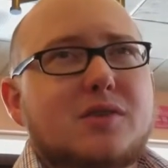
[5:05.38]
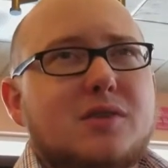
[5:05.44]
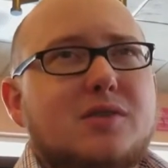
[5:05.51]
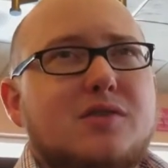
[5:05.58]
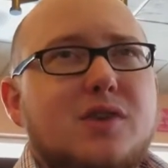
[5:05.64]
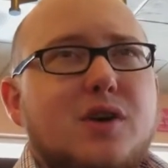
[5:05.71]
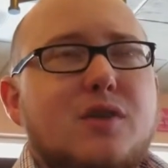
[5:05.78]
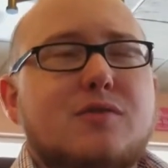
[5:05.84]

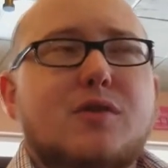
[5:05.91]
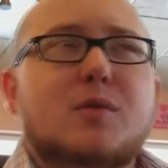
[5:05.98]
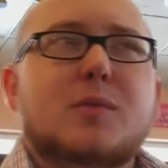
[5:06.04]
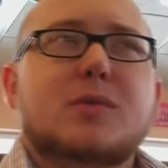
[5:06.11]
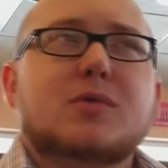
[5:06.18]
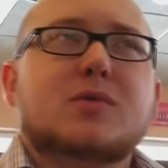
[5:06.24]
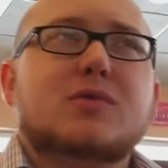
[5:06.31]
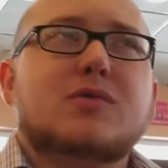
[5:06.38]
itself
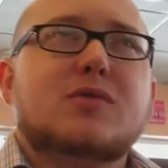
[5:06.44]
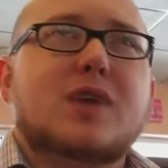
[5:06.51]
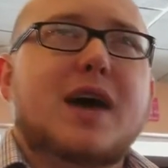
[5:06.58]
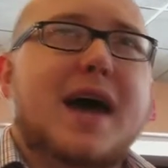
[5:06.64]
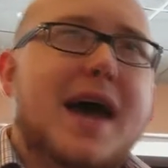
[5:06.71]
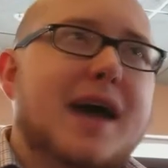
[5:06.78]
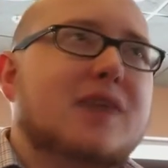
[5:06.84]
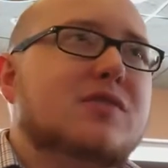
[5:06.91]
almost
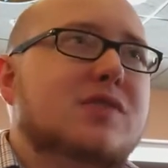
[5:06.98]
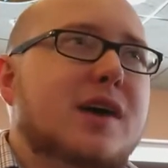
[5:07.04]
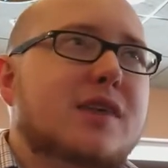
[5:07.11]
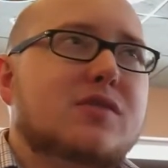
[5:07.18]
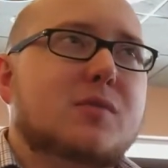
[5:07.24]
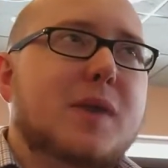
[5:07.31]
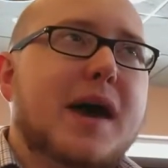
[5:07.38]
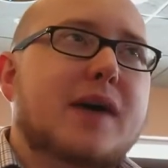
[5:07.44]
acts
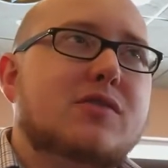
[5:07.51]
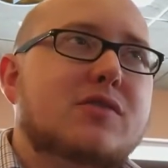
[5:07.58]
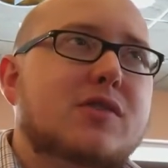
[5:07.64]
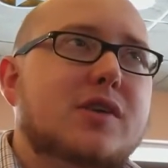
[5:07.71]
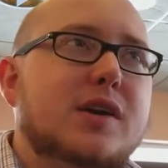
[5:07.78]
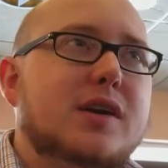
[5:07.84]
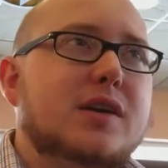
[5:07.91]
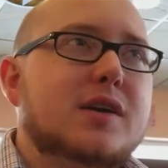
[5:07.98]
as a
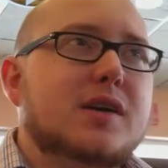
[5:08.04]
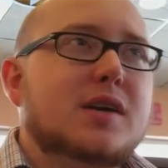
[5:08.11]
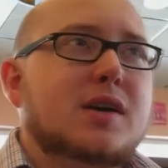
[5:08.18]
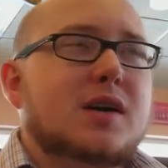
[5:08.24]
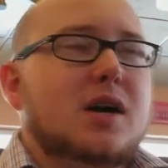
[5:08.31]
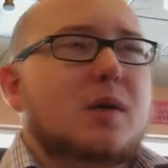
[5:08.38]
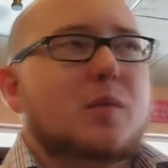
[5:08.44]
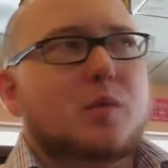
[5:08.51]
mastery.
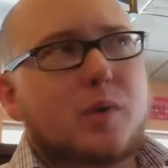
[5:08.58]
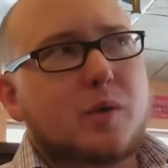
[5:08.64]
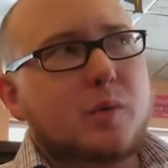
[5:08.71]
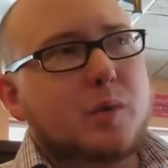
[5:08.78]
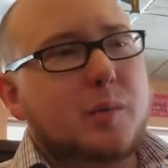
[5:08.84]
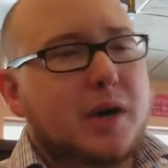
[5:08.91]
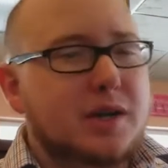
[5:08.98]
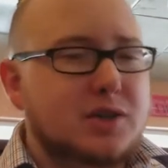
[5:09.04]
And
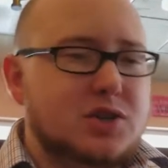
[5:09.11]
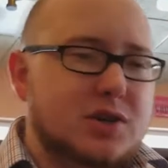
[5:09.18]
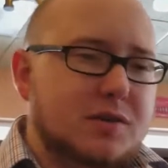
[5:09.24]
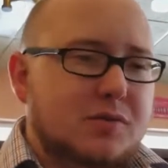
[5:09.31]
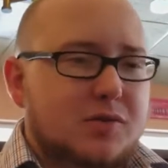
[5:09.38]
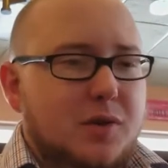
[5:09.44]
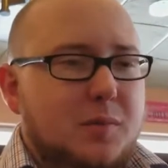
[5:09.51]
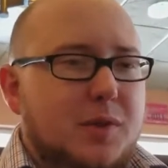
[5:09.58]
we might
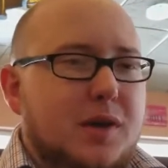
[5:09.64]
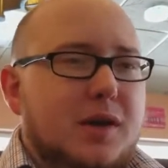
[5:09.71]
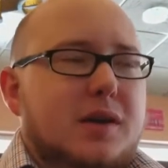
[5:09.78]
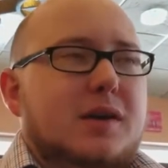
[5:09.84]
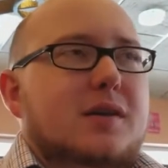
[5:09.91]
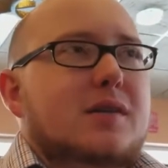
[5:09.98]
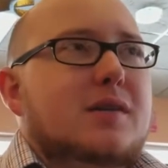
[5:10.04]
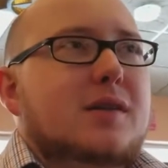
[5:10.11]
shift
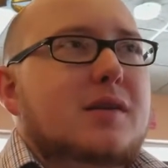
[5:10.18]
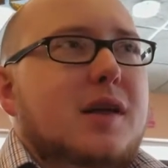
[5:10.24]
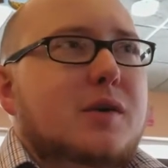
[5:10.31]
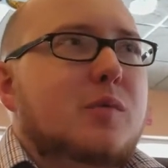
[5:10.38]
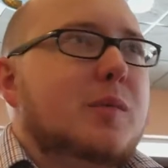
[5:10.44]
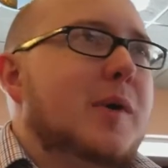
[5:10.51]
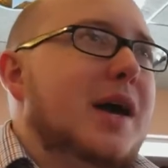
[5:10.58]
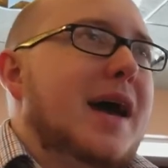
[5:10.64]
something,
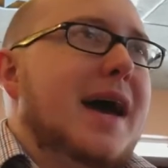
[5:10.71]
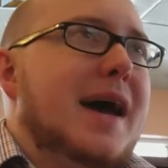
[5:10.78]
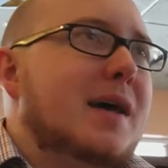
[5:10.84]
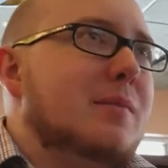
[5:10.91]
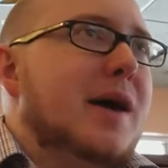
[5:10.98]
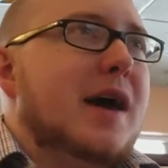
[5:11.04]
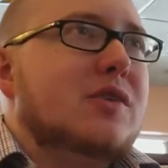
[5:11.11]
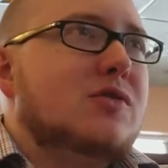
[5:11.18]
like we might
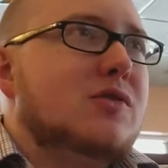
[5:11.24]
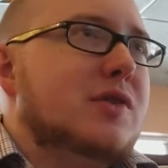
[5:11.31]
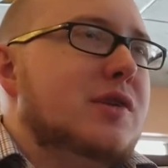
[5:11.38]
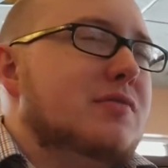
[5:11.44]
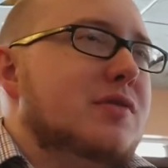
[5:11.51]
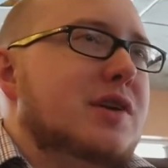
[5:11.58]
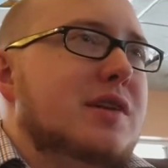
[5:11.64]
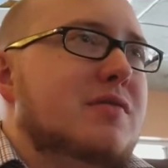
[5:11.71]
add
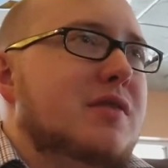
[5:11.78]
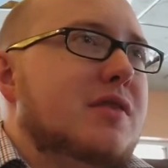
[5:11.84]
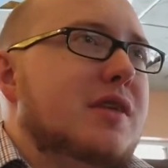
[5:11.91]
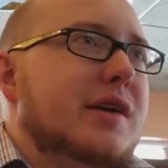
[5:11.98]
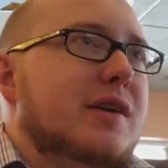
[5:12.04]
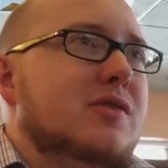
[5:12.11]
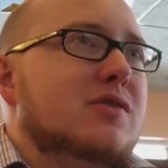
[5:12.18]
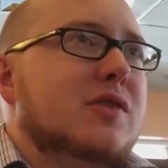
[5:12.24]
mastery for different
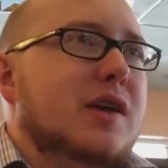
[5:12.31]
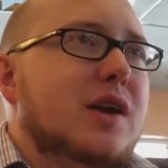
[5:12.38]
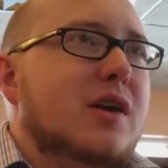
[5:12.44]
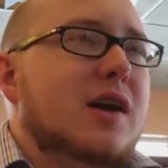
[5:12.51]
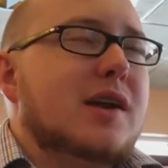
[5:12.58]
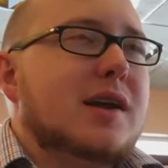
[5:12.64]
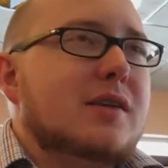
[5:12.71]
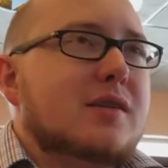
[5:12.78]
things later
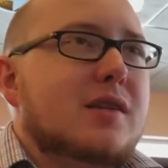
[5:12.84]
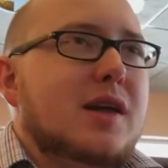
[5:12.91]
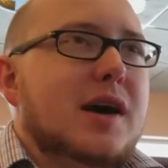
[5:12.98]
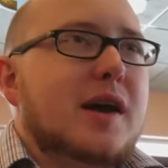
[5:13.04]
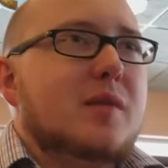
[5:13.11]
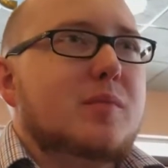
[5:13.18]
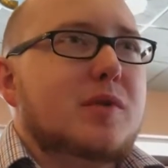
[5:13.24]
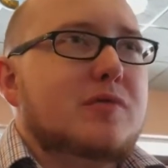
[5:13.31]
on down the
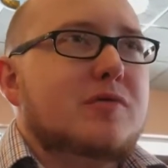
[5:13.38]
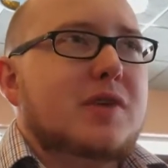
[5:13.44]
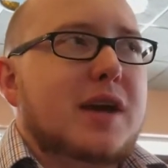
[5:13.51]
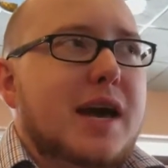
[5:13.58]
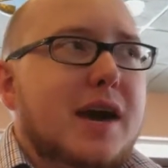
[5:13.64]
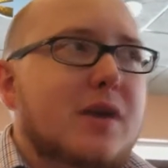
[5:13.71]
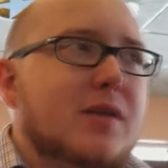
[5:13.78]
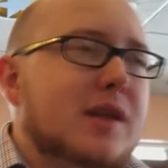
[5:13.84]
line, but for
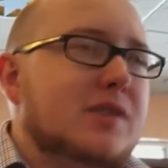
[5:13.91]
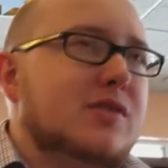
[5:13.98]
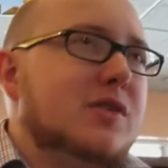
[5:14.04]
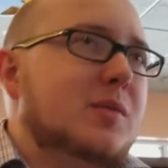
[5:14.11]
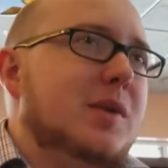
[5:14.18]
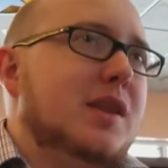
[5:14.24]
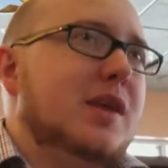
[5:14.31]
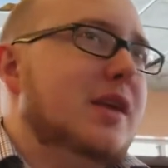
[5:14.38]
now that's going
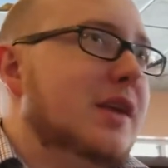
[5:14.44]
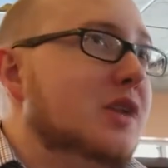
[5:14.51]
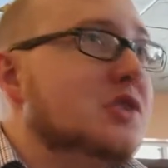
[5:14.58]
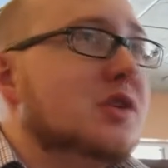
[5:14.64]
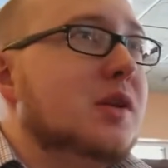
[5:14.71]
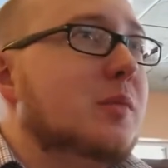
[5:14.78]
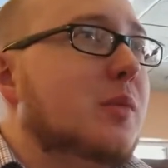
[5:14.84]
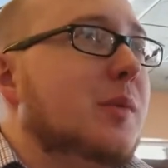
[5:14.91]
to be the
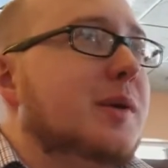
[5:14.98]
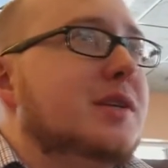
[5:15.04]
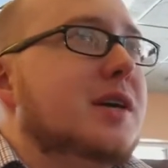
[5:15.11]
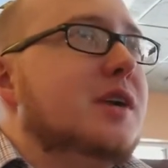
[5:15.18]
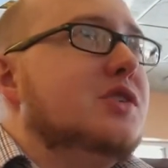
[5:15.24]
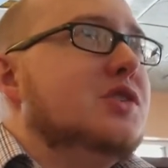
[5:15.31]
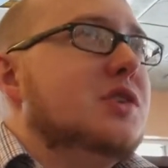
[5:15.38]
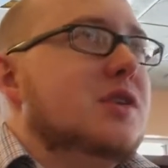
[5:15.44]
initial
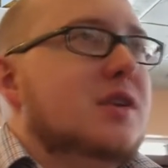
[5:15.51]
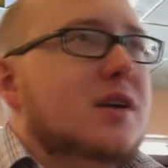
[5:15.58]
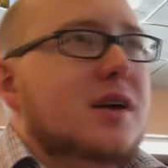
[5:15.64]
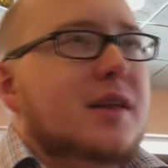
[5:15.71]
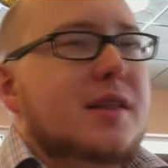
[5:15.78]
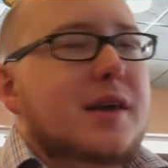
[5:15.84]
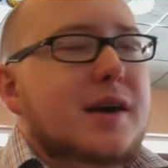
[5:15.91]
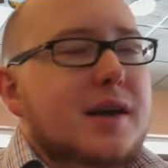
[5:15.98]
implementation,
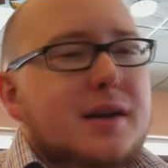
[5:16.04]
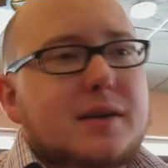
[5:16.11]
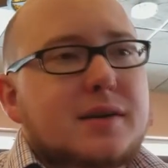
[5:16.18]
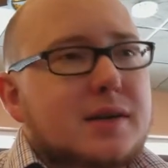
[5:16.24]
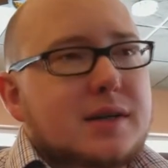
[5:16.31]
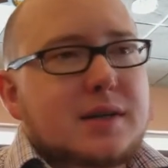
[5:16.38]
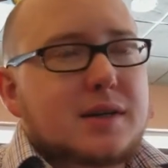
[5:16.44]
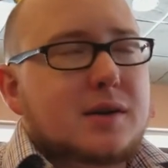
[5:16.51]
and then
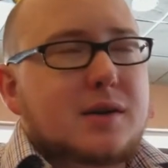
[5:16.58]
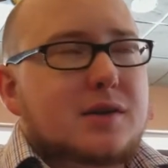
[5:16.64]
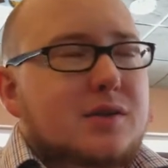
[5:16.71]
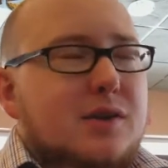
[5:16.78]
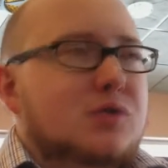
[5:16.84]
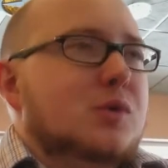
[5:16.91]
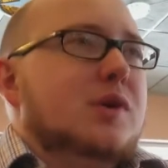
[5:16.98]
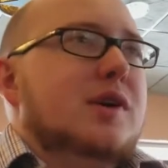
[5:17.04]

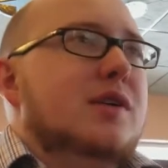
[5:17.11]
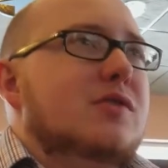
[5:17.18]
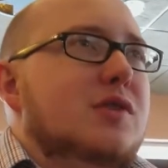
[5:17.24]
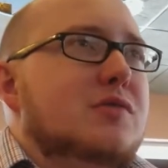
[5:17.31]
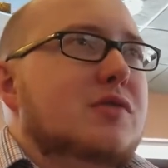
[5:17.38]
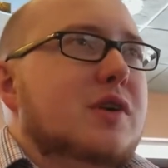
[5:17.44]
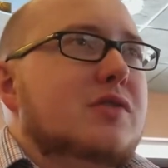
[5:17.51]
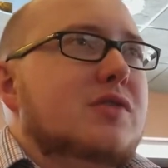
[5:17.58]
it's really
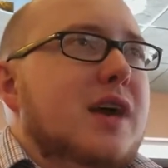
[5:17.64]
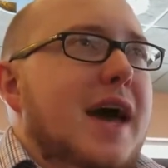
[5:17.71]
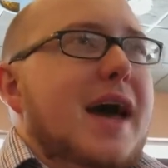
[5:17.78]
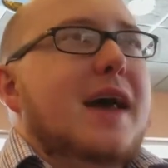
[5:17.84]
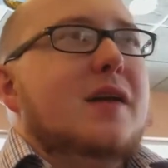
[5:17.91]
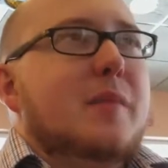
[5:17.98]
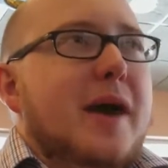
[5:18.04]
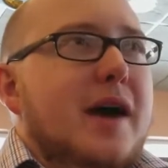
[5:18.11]
easy for us to
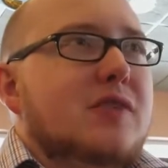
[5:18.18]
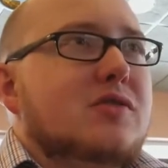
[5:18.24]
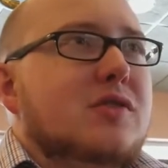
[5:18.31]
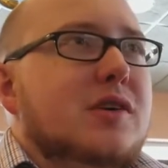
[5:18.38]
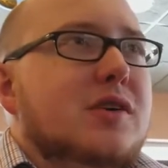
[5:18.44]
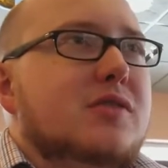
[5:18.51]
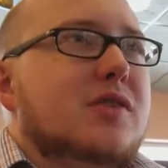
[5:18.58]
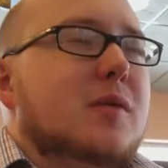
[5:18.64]
add a
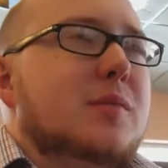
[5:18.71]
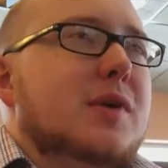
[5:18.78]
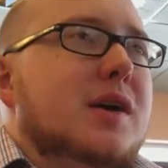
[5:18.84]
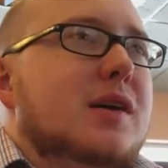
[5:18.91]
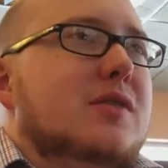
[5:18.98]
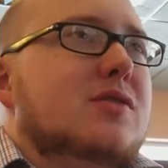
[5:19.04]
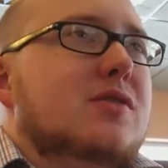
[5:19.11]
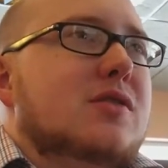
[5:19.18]
mastery to
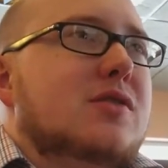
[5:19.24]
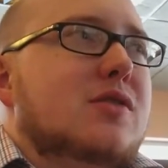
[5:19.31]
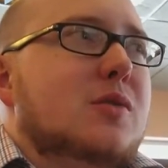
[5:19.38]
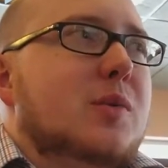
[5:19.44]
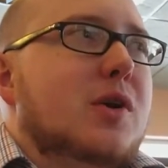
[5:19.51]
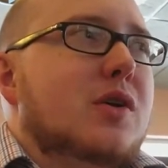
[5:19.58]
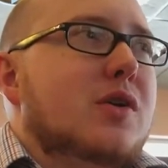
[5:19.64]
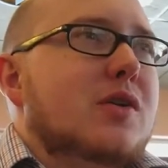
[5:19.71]
something. It's
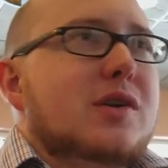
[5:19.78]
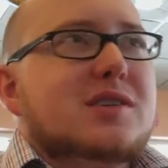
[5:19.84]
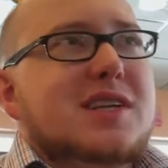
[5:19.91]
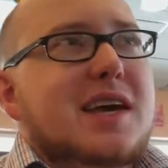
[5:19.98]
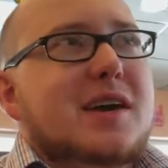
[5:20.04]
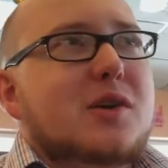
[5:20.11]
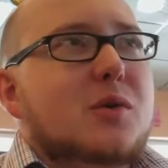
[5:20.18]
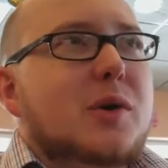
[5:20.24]
sort of a hurdle to
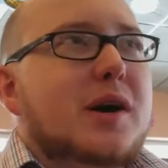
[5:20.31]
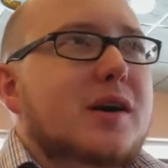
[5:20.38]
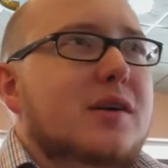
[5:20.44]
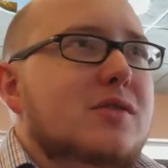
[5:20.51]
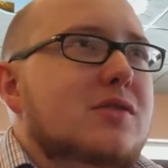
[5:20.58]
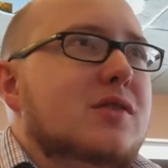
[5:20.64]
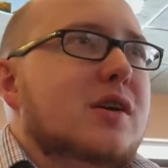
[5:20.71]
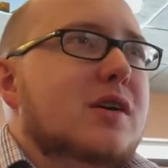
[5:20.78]
take it away.
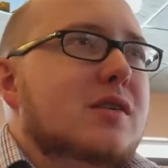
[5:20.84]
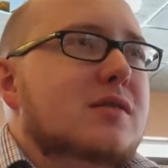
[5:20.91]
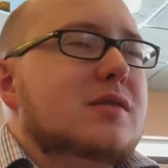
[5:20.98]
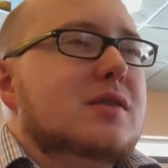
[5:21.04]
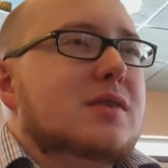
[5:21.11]
So.